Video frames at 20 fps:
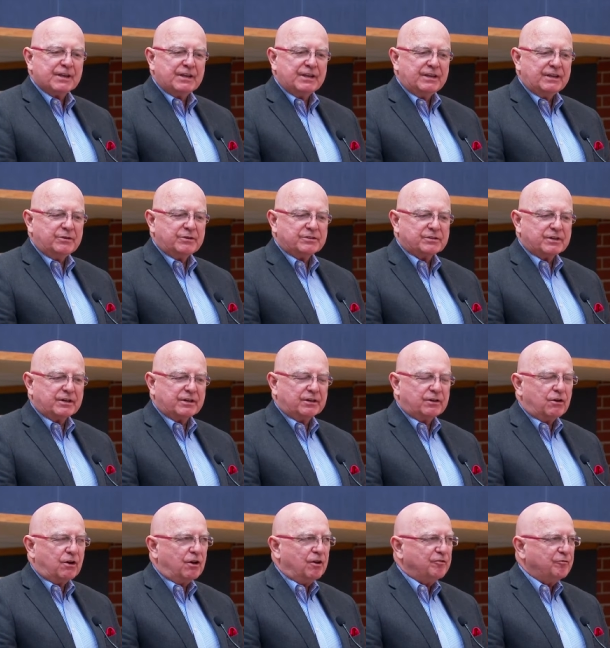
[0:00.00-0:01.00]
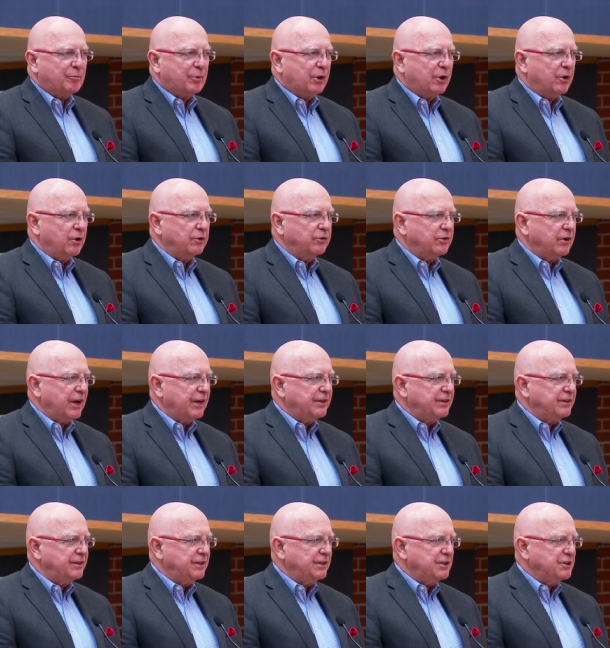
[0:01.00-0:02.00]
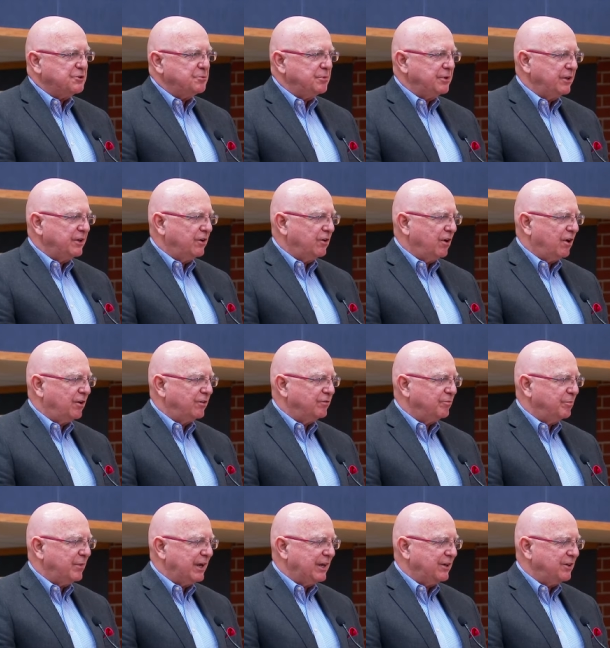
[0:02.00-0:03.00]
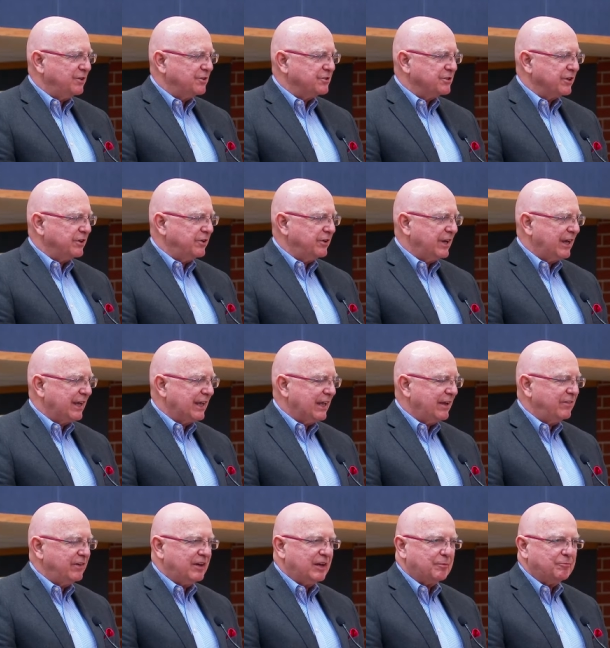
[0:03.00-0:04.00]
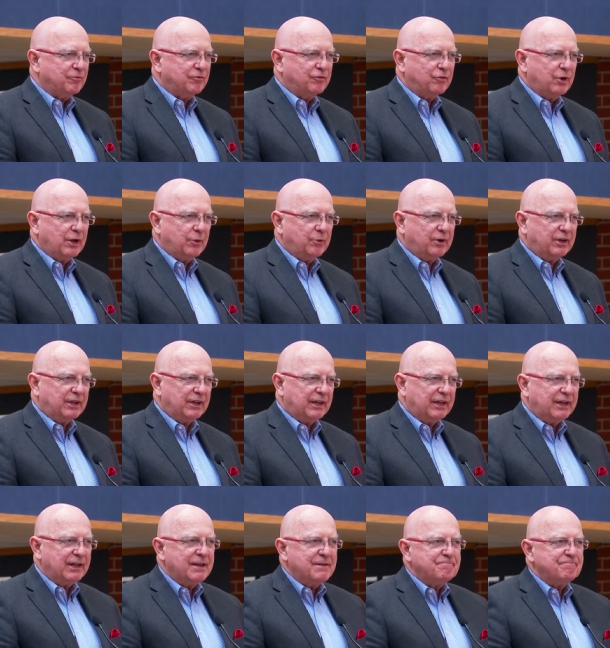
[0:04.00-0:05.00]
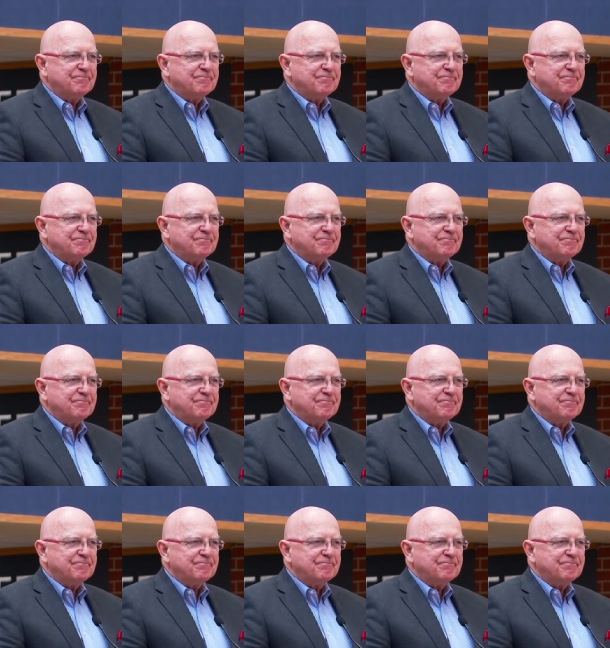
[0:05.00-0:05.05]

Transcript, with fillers: He was a golf pro, tried to teach me golf many years ago, and I gave it up frequently.